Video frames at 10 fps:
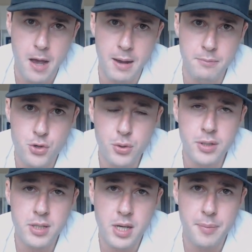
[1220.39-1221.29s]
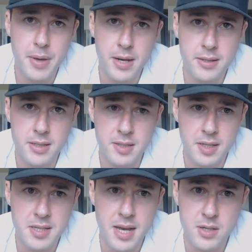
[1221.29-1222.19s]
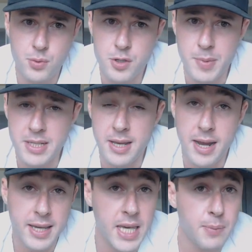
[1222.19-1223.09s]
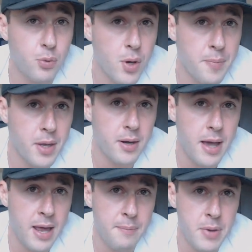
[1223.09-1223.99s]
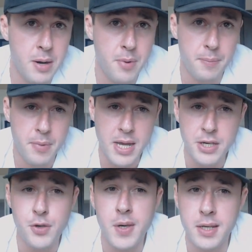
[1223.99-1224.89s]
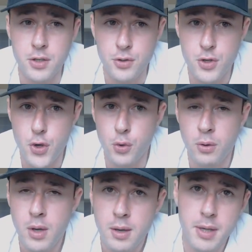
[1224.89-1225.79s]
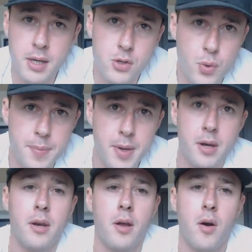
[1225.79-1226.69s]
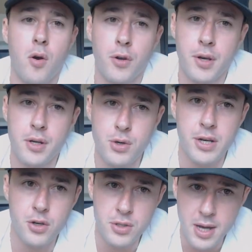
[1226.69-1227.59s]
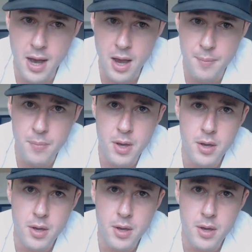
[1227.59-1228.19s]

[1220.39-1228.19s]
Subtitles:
I'm truly committed to success, which means that I keep women at a minimum, and you need to too, because women are going to drain your time,